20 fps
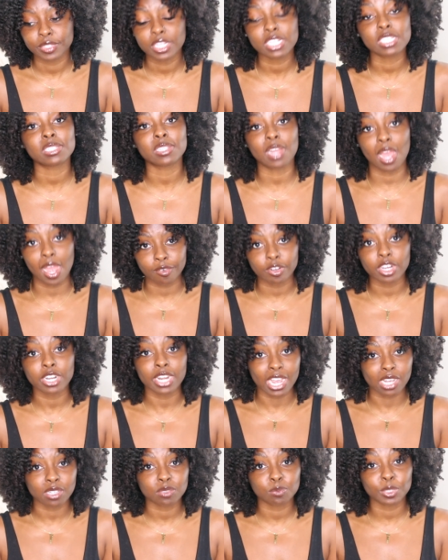he's not
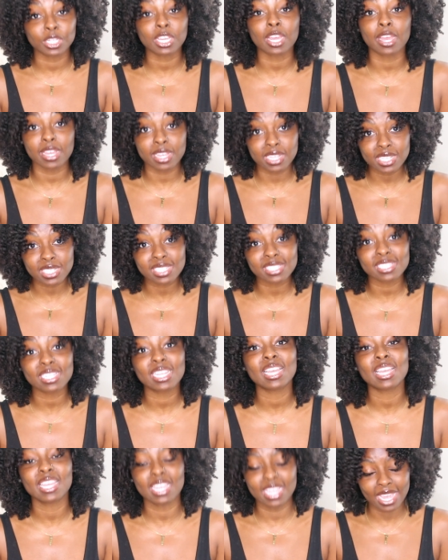right now because
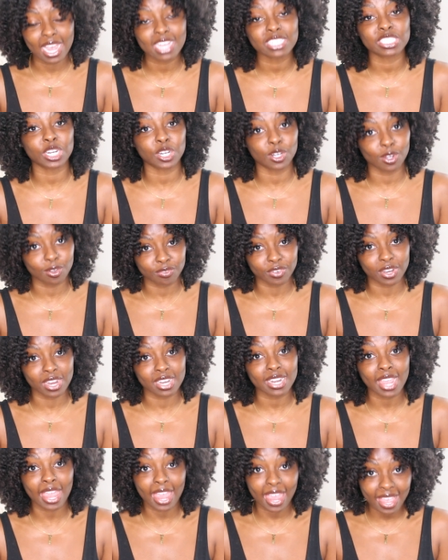he has a
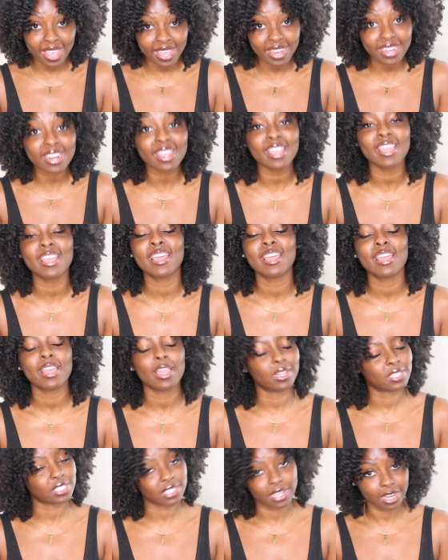girlfriend and
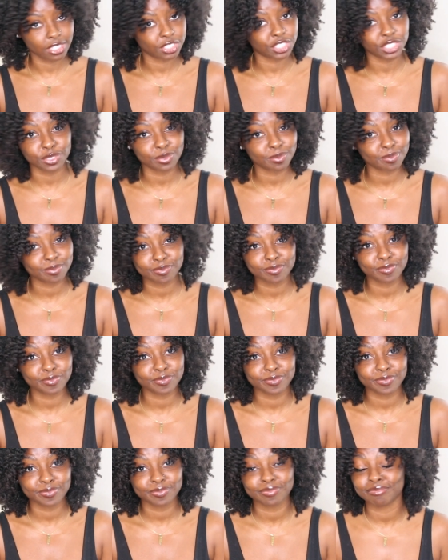it's not you.
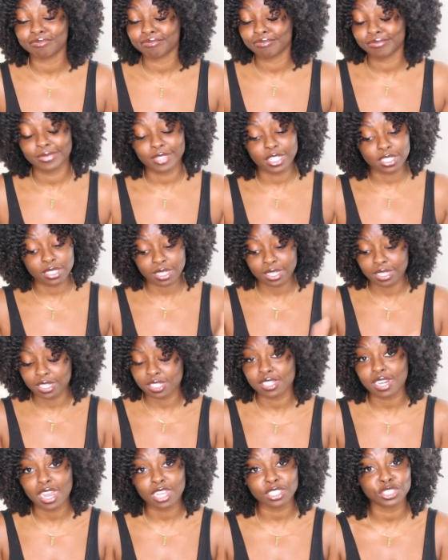That's it.
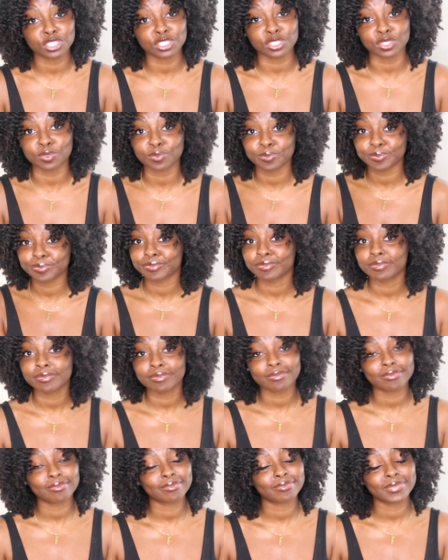It's not you.
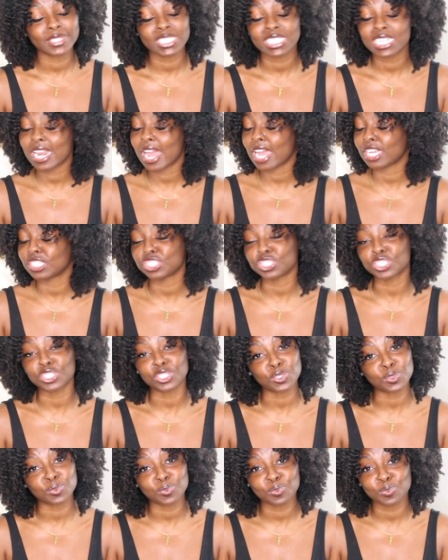Not
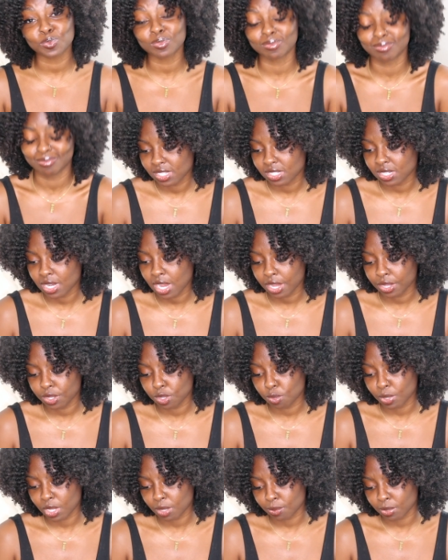you. It's
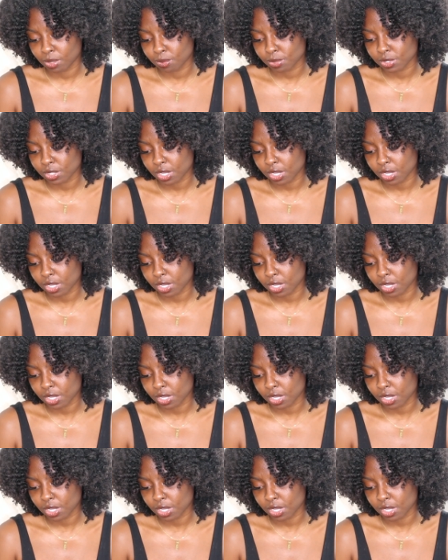not you, baby. I'm